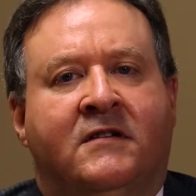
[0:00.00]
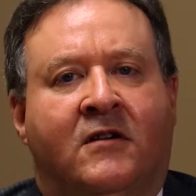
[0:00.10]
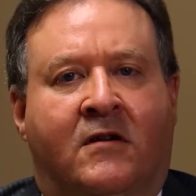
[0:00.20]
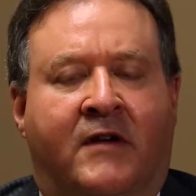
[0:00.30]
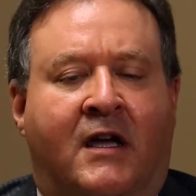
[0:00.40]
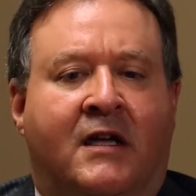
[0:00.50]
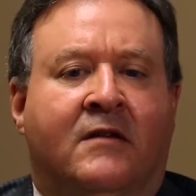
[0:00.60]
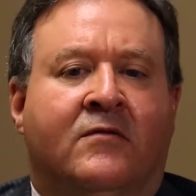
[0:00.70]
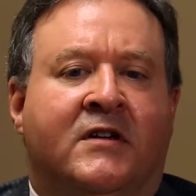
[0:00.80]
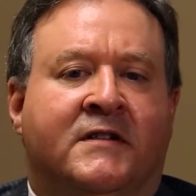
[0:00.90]
survey
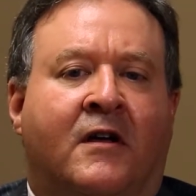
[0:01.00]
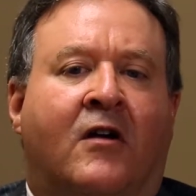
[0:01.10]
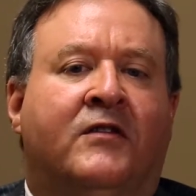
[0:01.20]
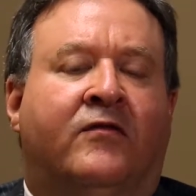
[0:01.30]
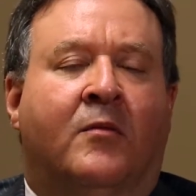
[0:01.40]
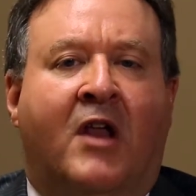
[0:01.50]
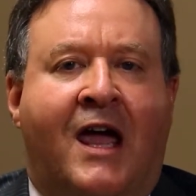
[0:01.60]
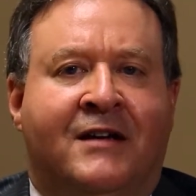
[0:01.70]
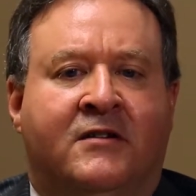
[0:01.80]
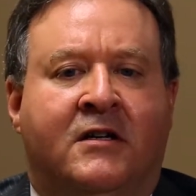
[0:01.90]
results from
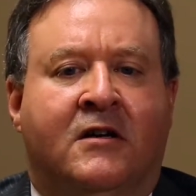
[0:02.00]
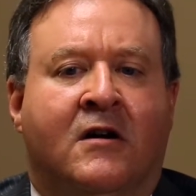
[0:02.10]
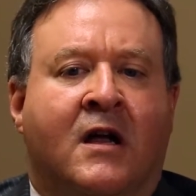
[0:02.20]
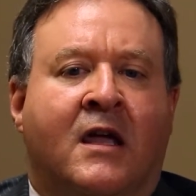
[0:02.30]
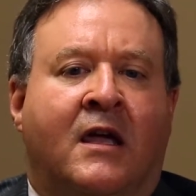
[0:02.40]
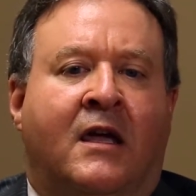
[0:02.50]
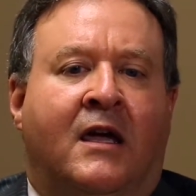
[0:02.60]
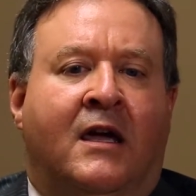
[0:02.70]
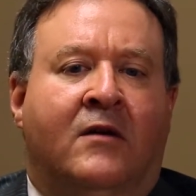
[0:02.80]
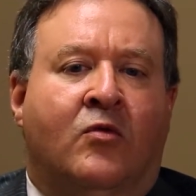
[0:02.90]
last year.
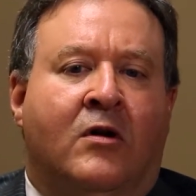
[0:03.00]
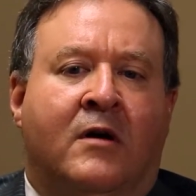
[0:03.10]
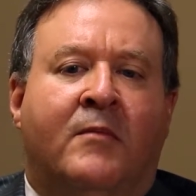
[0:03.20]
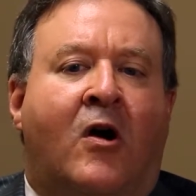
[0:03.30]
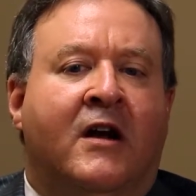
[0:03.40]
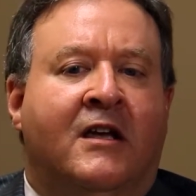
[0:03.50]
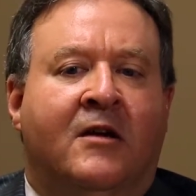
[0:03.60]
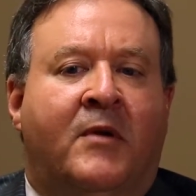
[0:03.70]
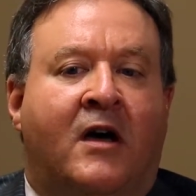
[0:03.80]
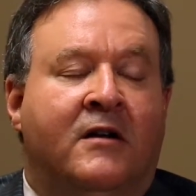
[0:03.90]
And we're embarking
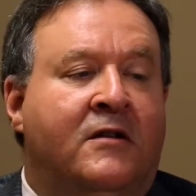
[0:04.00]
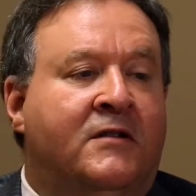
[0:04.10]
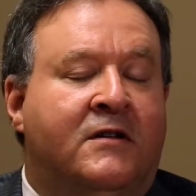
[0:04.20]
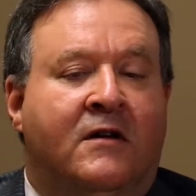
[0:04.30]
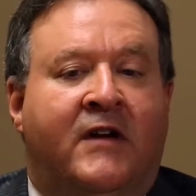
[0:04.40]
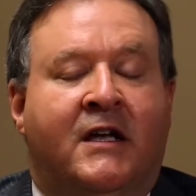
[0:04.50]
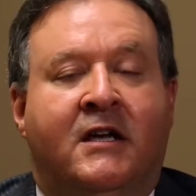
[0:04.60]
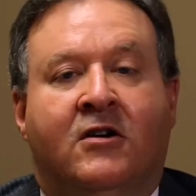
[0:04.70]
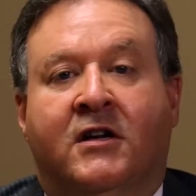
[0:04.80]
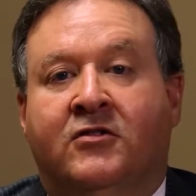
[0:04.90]
upon a new survey
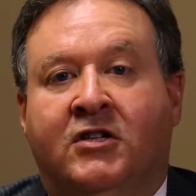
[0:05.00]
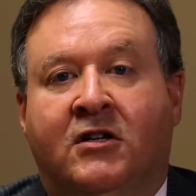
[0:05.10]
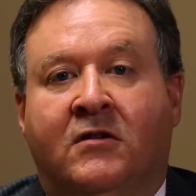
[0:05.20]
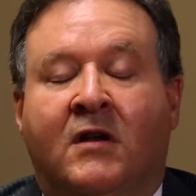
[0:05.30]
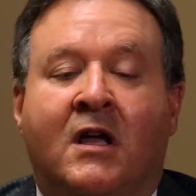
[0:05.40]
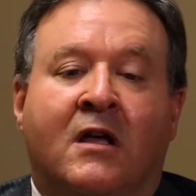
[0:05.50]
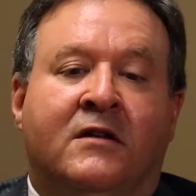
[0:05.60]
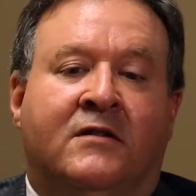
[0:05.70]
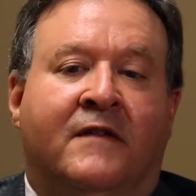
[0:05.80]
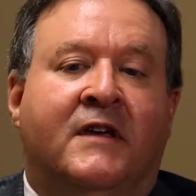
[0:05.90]
here in June,
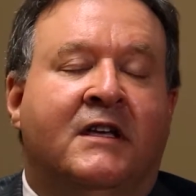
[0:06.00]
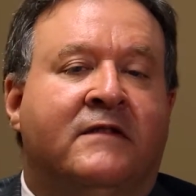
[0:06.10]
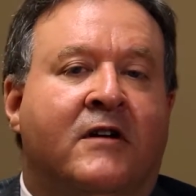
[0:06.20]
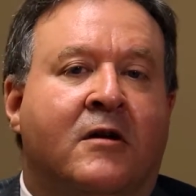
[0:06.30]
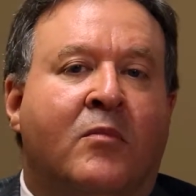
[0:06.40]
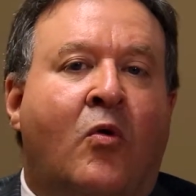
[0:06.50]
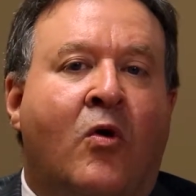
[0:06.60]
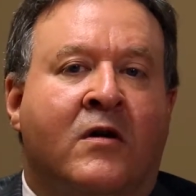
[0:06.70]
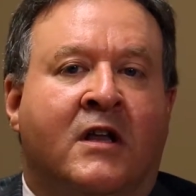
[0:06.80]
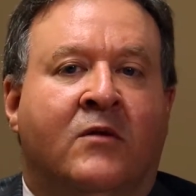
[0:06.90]
so I think it's very
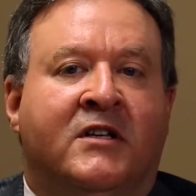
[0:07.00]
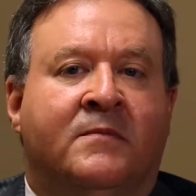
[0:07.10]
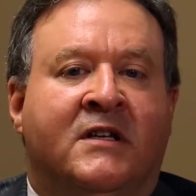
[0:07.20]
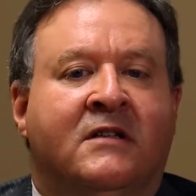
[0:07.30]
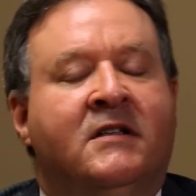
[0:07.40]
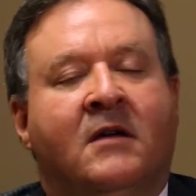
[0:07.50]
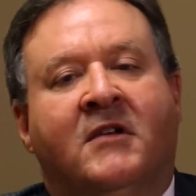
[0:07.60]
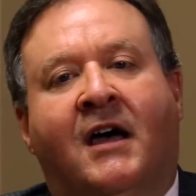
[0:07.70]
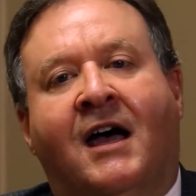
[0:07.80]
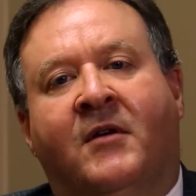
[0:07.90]
important that we spend some
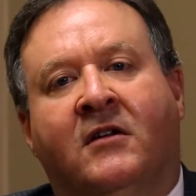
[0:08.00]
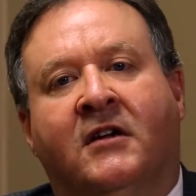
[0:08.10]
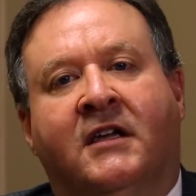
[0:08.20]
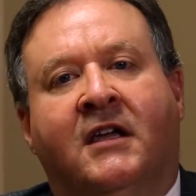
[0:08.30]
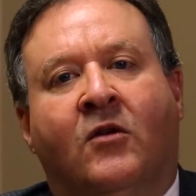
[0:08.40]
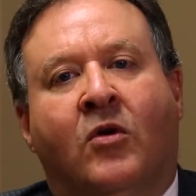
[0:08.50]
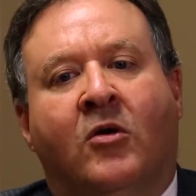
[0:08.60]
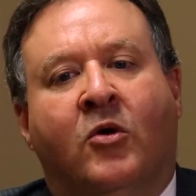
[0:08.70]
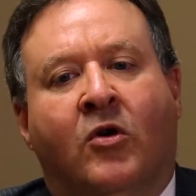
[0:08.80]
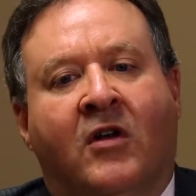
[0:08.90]
time on looking at where
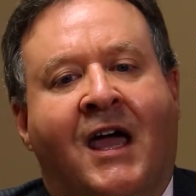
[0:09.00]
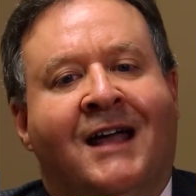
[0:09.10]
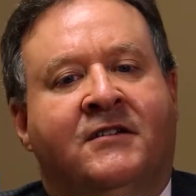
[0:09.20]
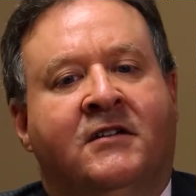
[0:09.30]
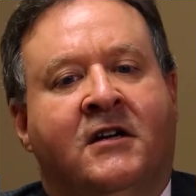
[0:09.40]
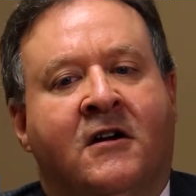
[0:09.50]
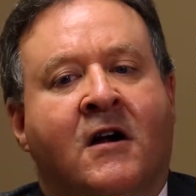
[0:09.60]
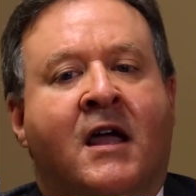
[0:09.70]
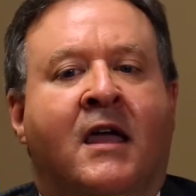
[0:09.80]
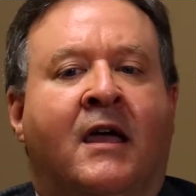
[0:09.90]
we were last
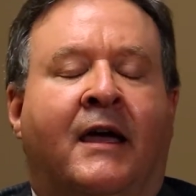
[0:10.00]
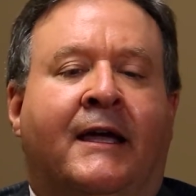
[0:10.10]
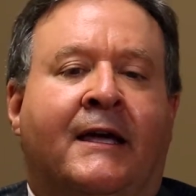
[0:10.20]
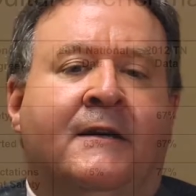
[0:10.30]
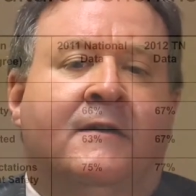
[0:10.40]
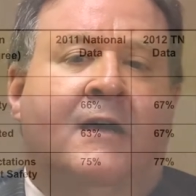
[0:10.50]
year. And